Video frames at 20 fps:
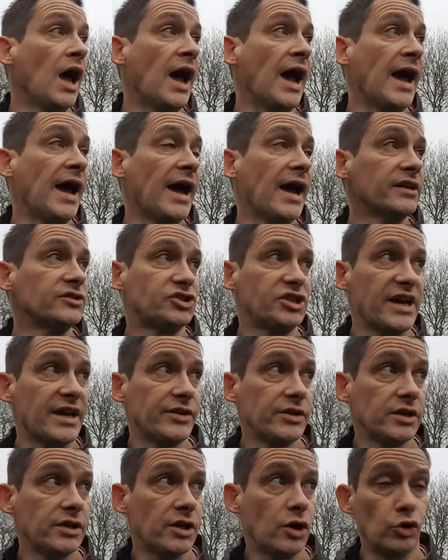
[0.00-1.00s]
And she had
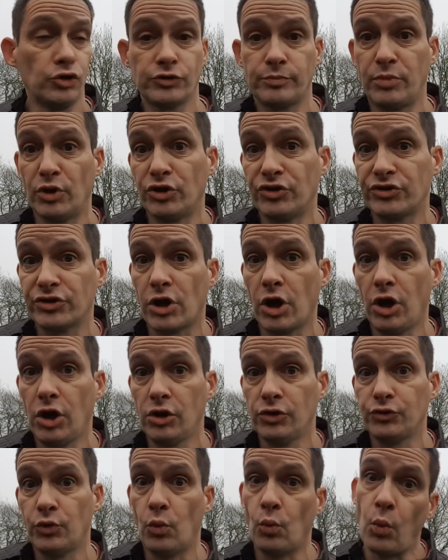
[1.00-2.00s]
a husband
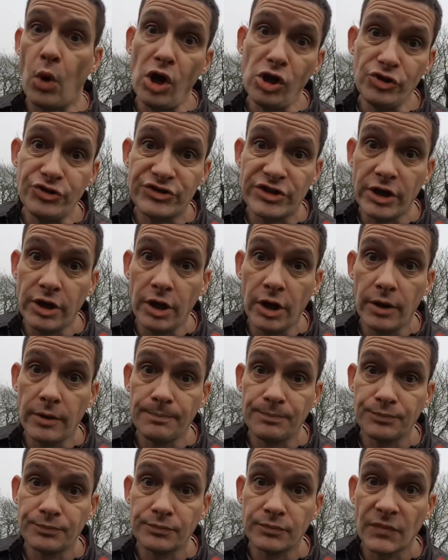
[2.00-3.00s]
called Walter.
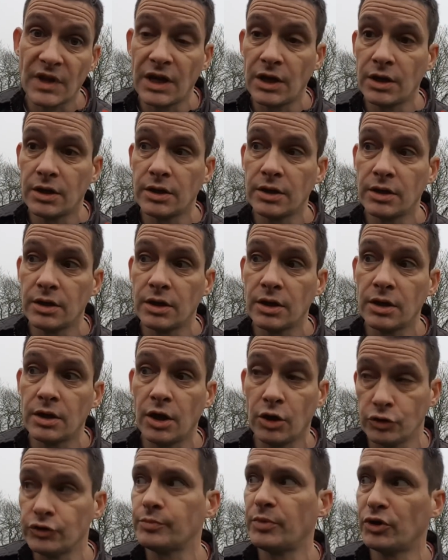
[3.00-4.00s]

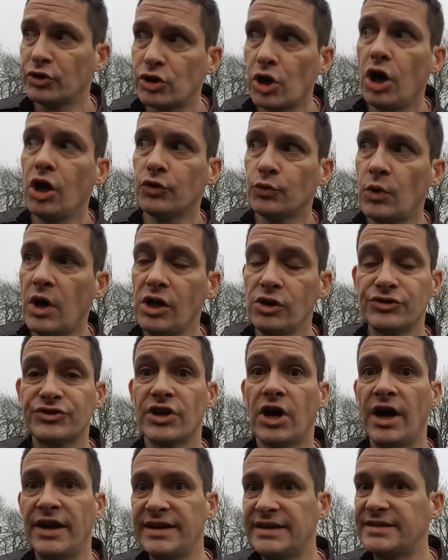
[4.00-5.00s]
A husband called
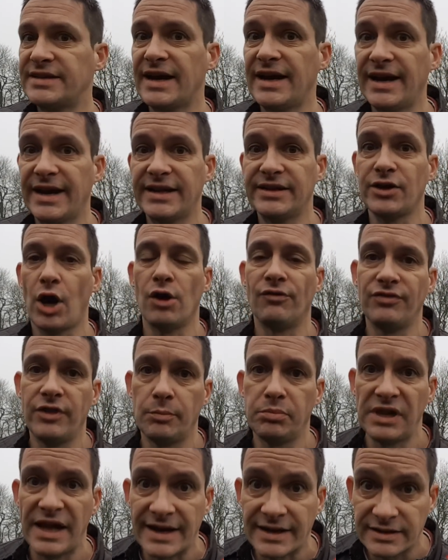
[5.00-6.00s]
Walter, and he died of the
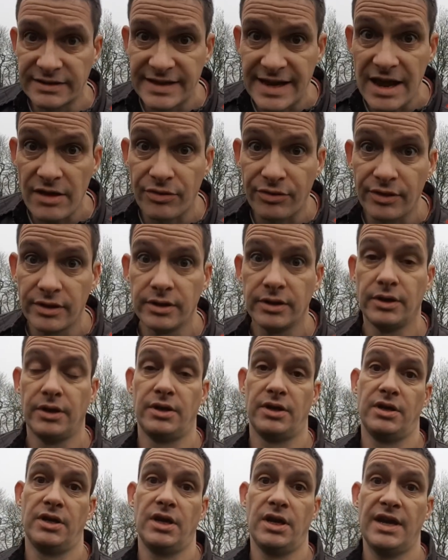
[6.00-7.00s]
Black Death
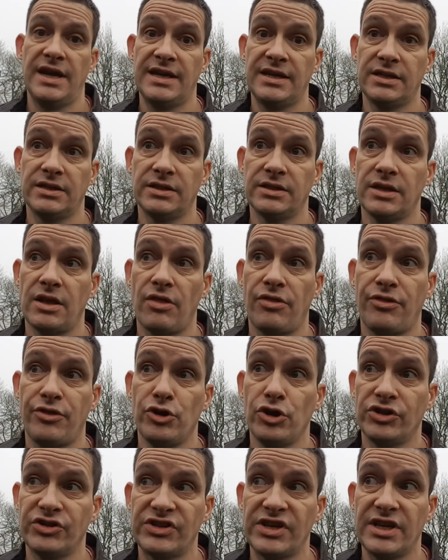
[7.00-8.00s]
in
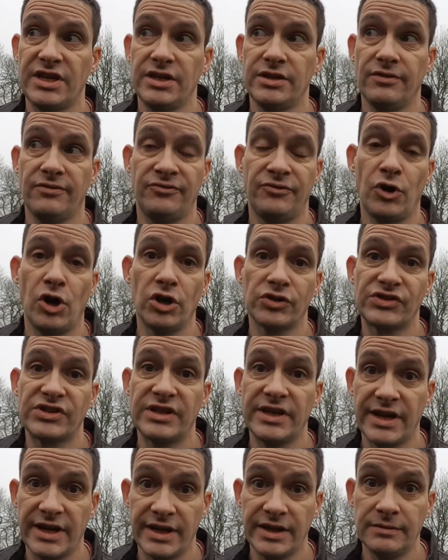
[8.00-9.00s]

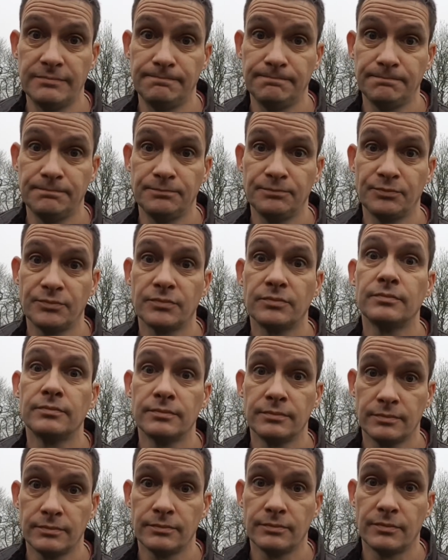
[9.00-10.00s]
1349.
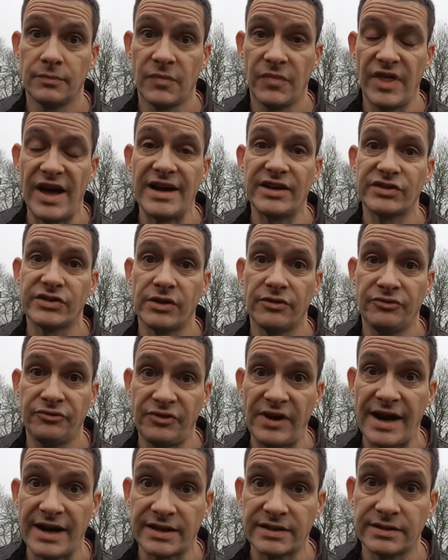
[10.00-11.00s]
That's a
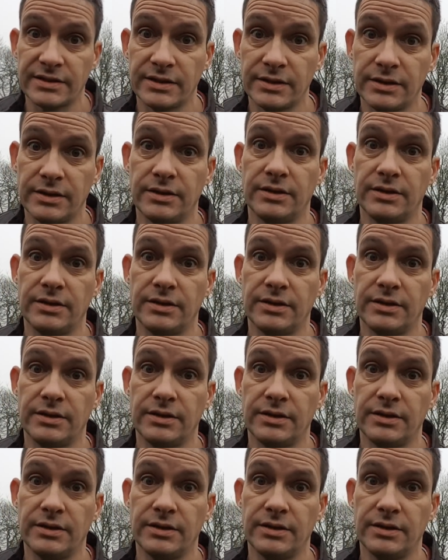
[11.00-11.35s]
fact.